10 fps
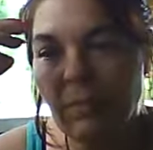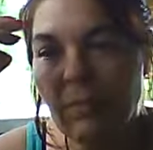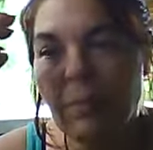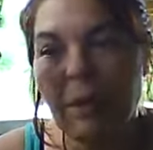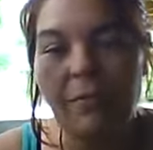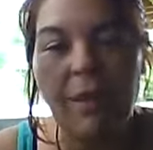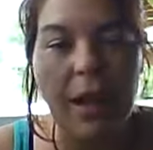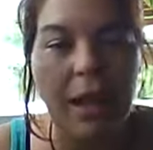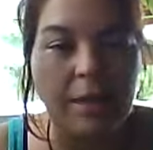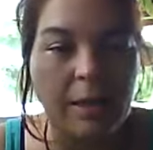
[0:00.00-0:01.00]
But if I
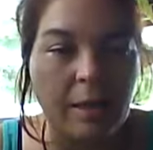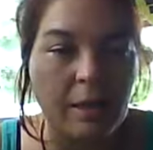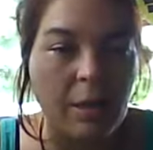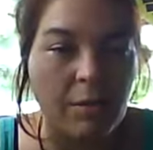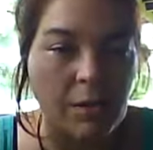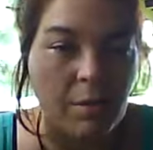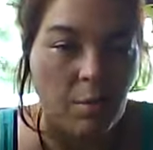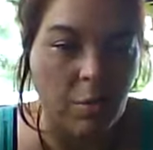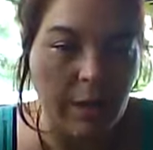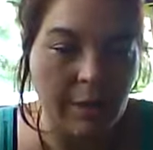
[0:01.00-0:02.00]
had to go
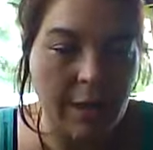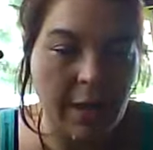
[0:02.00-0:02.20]
somewhere else